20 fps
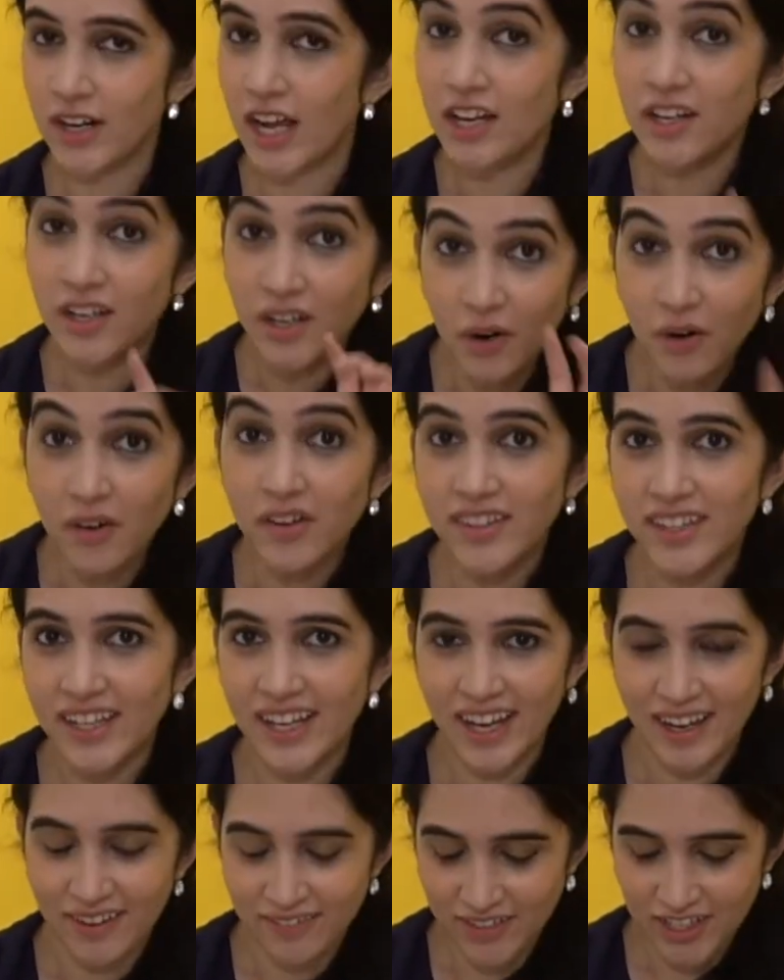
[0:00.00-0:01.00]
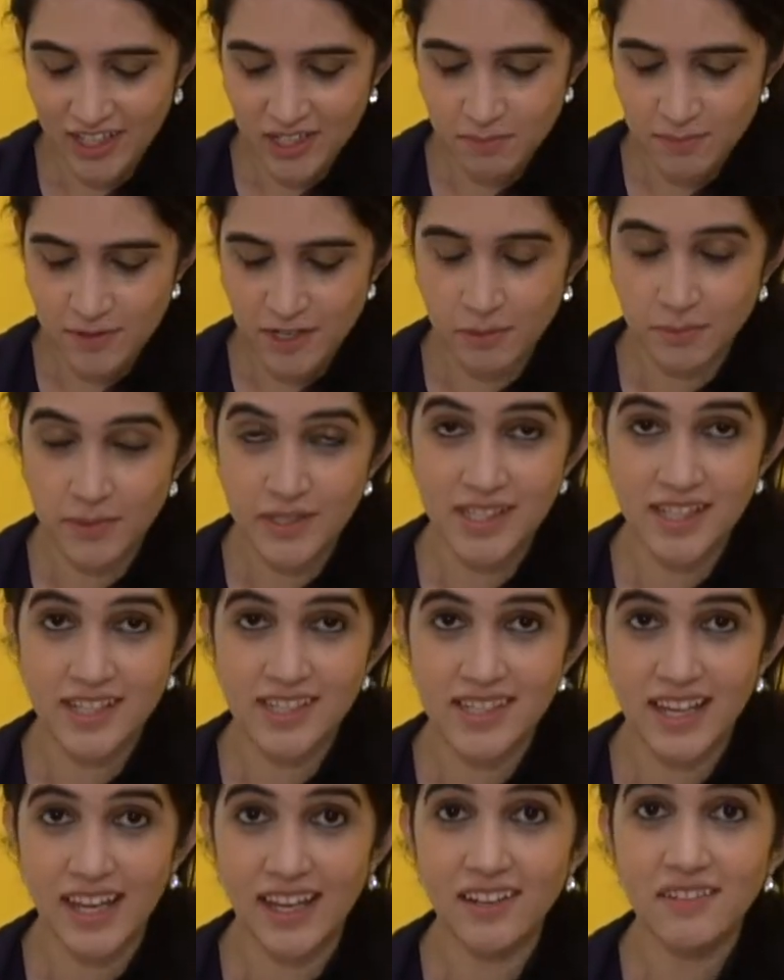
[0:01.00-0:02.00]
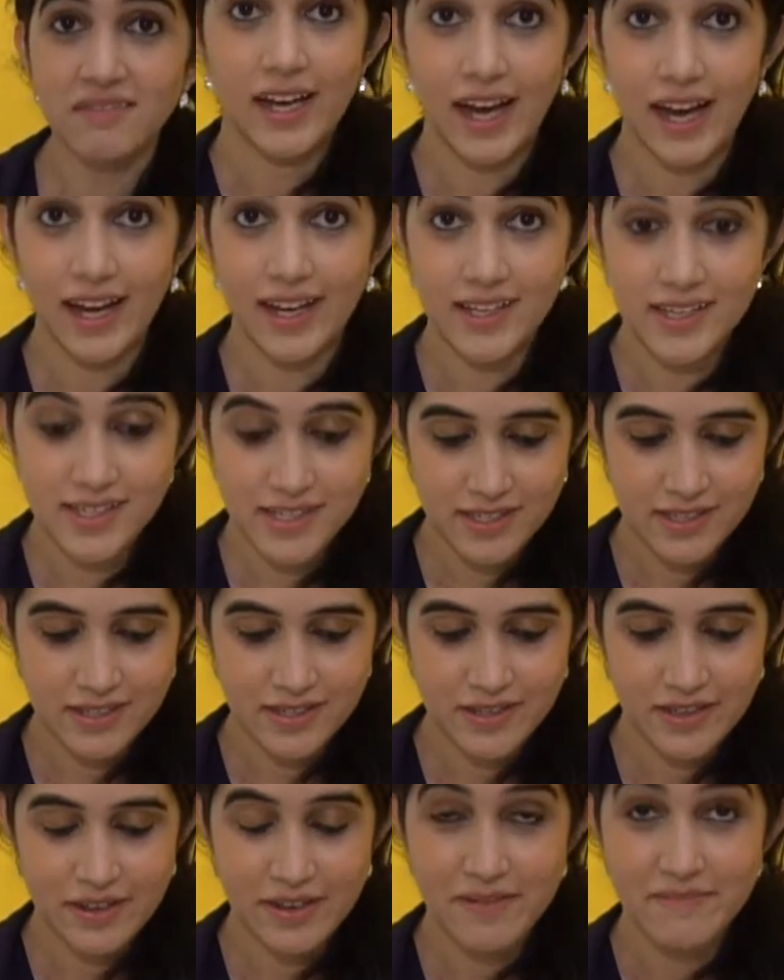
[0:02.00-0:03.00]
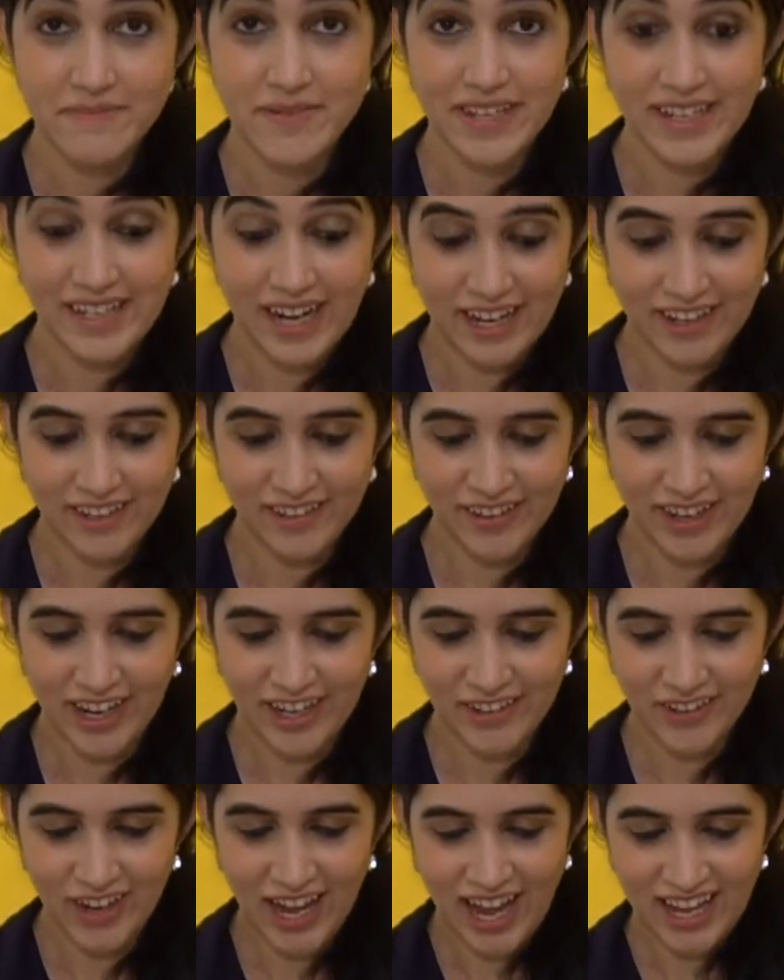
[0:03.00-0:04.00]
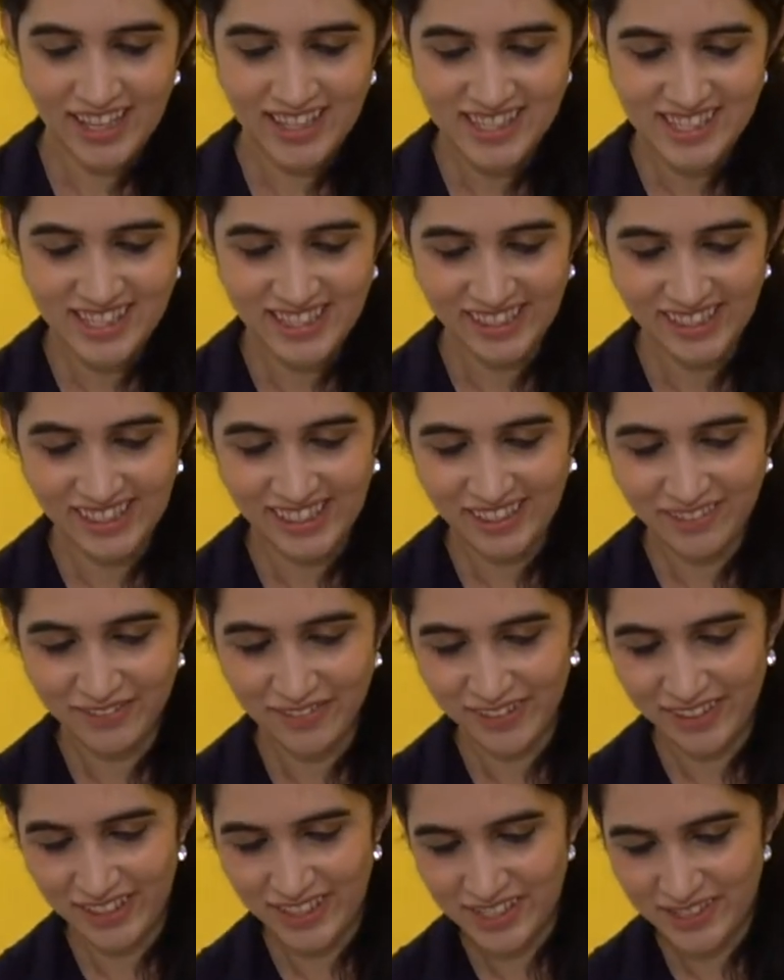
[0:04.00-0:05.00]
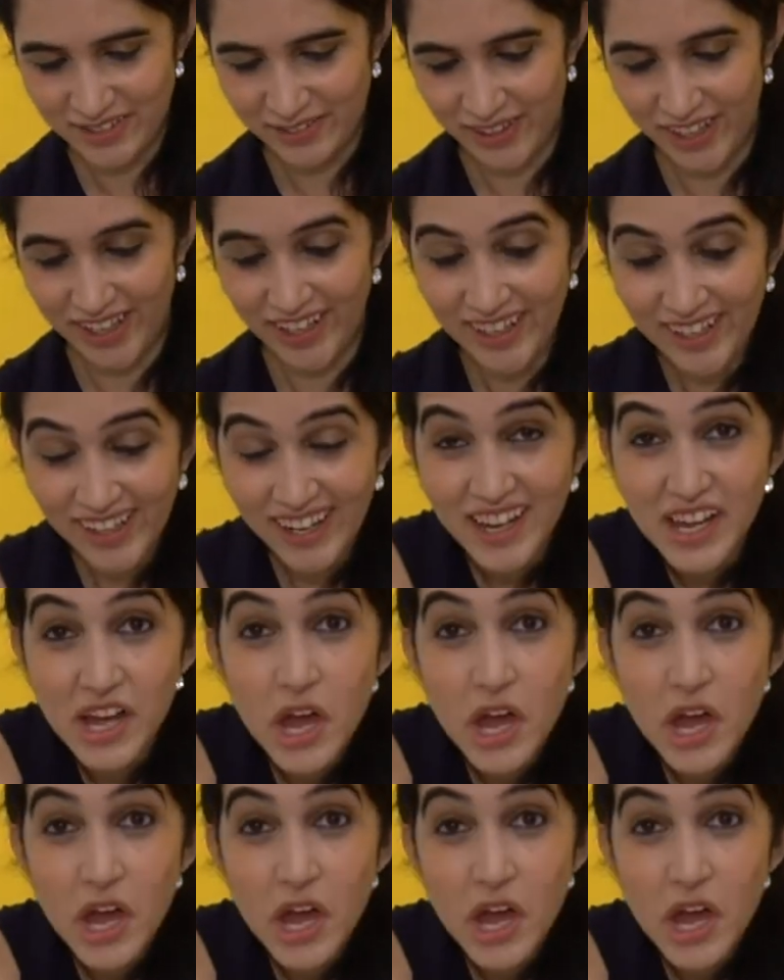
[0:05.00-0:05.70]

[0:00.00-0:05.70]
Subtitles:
I don't think I have touched POP since then. Guys, be ready to get your hands dirty for this one.